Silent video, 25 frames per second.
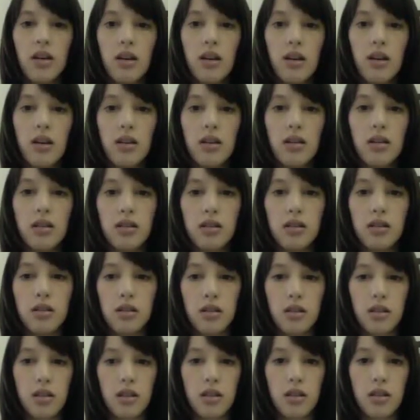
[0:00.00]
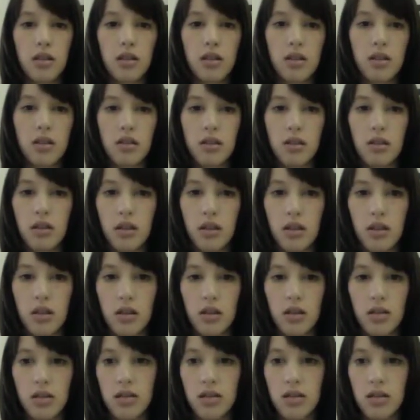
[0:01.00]
Hello, this is Danielle, and
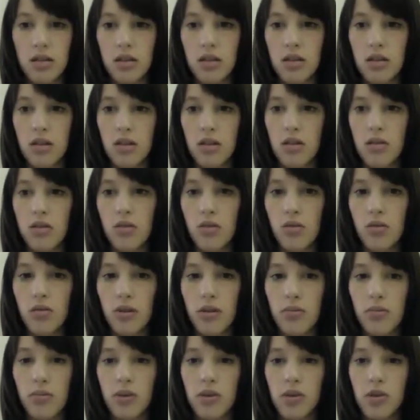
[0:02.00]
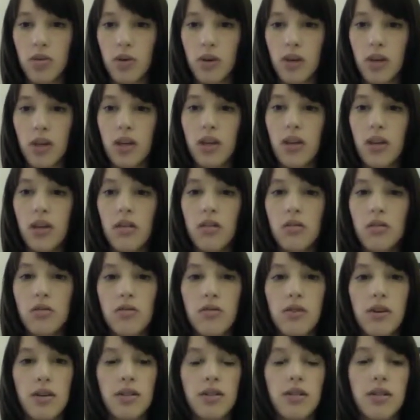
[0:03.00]
it's November 20th,
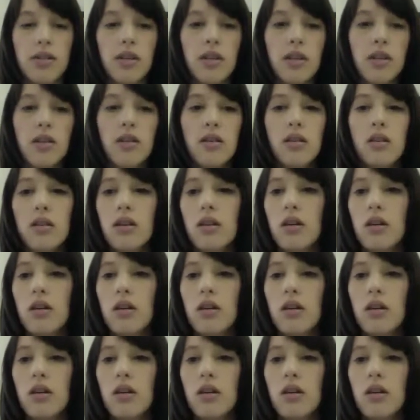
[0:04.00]
2010.